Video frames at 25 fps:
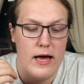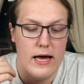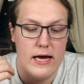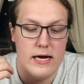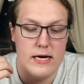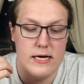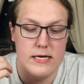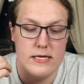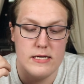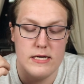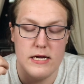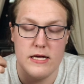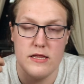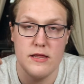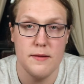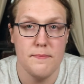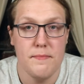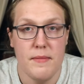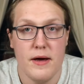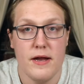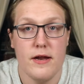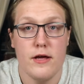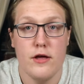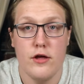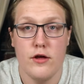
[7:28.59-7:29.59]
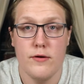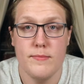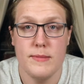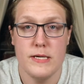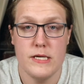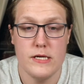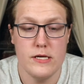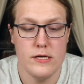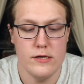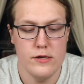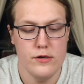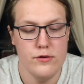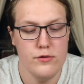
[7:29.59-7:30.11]
is the
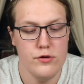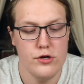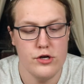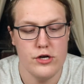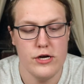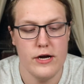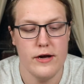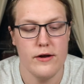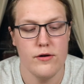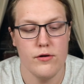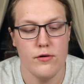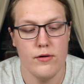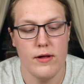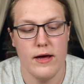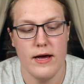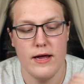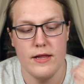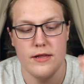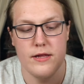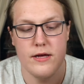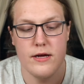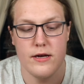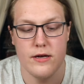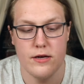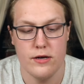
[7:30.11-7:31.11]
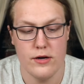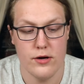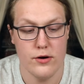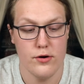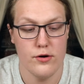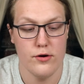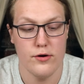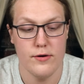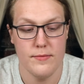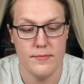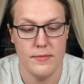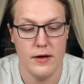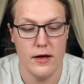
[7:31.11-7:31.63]
Metahumans news channel and the
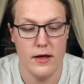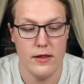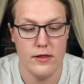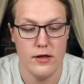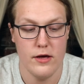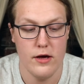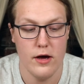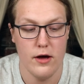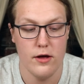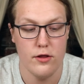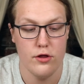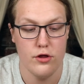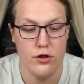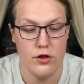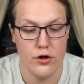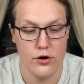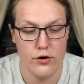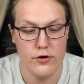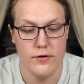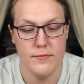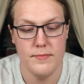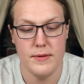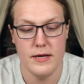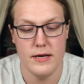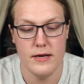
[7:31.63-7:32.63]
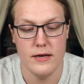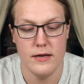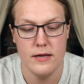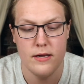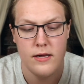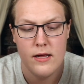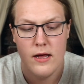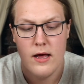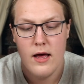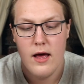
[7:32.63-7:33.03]
adjournment